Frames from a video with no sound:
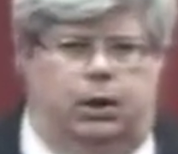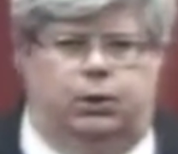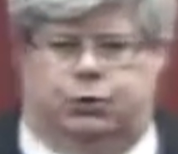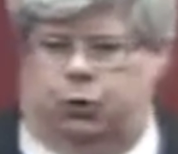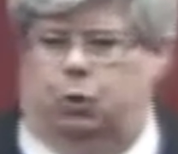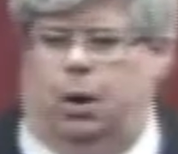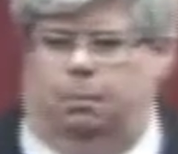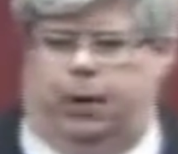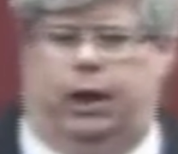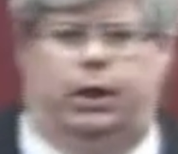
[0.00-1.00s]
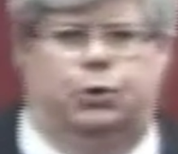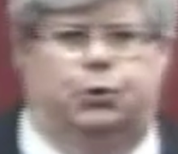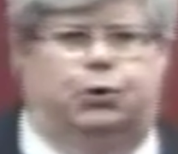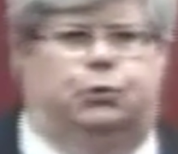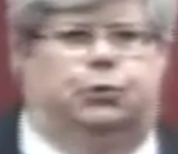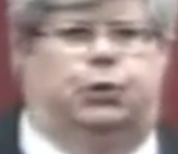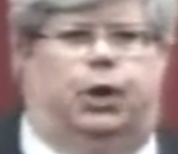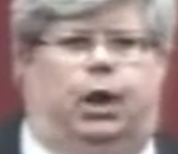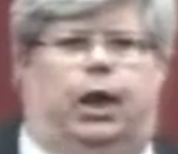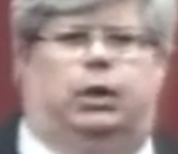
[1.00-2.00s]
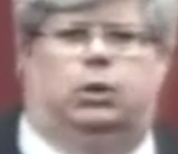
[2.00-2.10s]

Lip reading: So pay your dues and